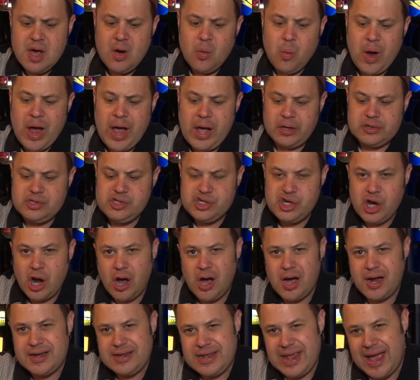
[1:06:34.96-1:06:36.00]
Well,
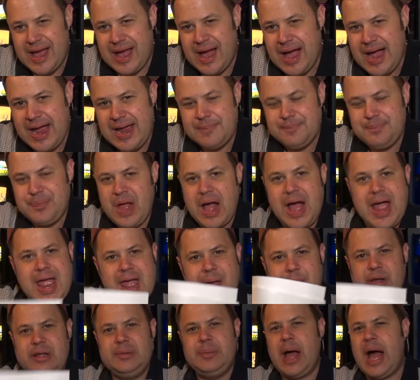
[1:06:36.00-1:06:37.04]
Sean, yeah, I'm I
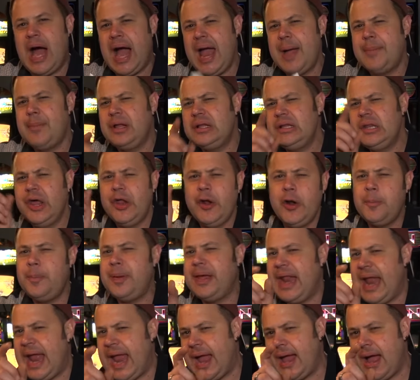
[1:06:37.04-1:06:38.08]
am a I am a little
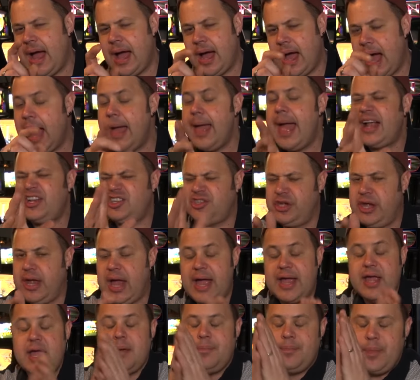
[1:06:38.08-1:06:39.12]
bit. I actually
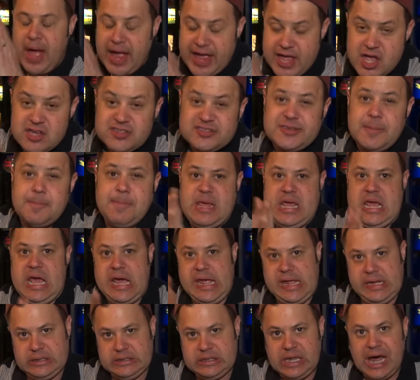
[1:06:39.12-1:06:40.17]
I I used to be
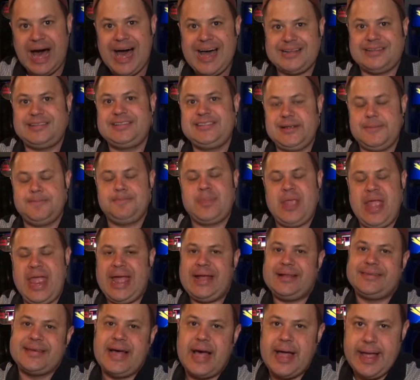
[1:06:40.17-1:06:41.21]
a lot
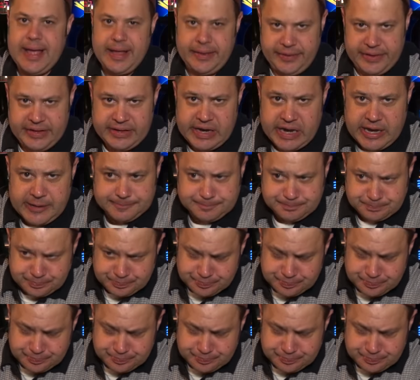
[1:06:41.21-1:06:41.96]
anti LED.